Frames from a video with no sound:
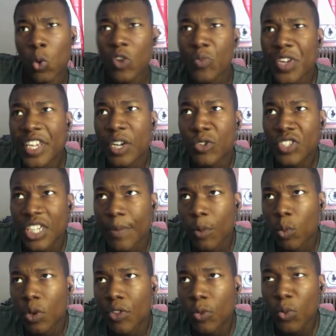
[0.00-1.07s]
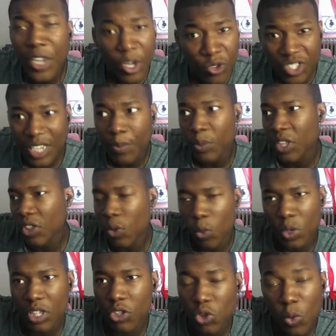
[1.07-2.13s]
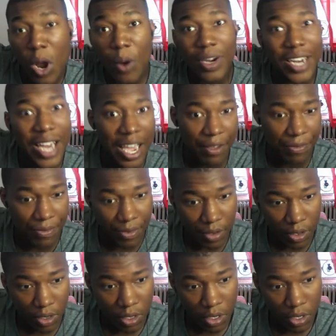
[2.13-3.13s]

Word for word: what did we kill Shepherd with? We killed Shepherd with the throwing knife.